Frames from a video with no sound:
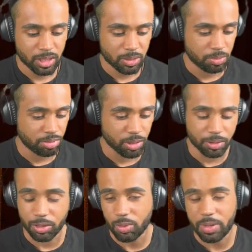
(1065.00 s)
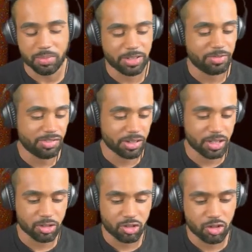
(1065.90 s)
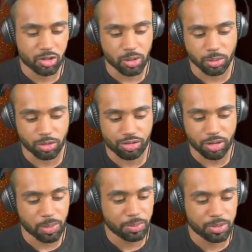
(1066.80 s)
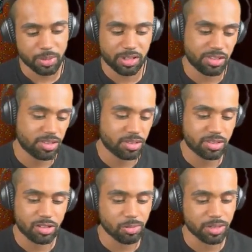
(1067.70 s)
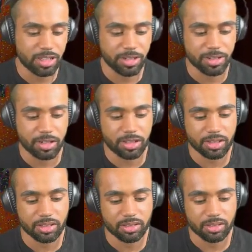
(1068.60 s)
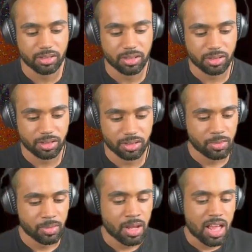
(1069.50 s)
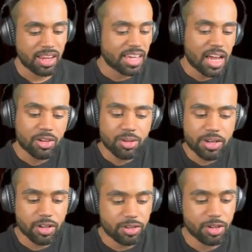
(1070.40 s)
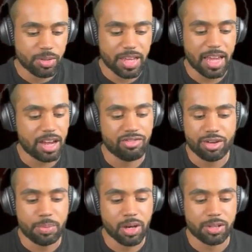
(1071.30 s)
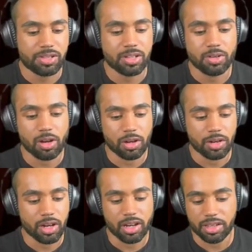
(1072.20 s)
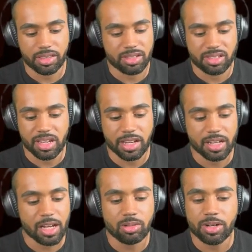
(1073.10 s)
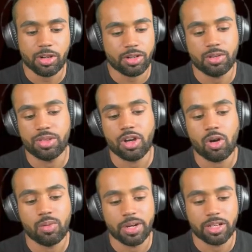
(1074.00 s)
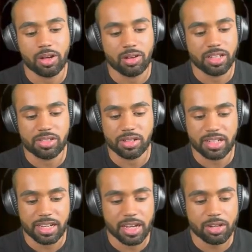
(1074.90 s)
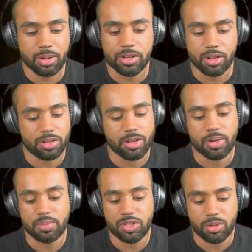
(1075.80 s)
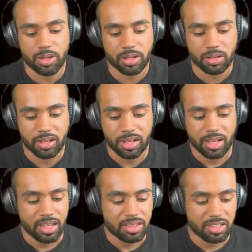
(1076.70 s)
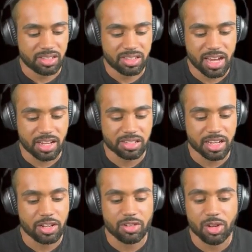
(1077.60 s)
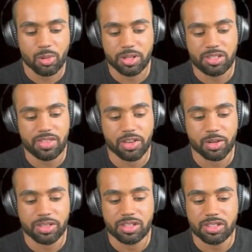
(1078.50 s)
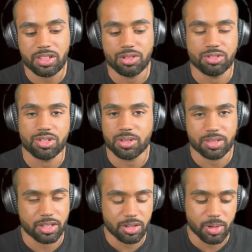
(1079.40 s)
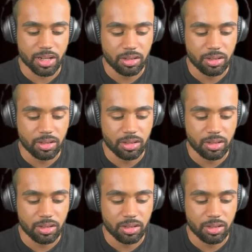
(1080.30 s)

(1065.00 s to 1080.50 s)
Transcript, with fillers: Bro, the way my fucking soul dropped when I just don't hear anything. Like, how do I not know that every person on Earth is dead? How do I not know that all my colleagues are dead? How do I not know I'm doing this task and no one is even going to see the results anyway?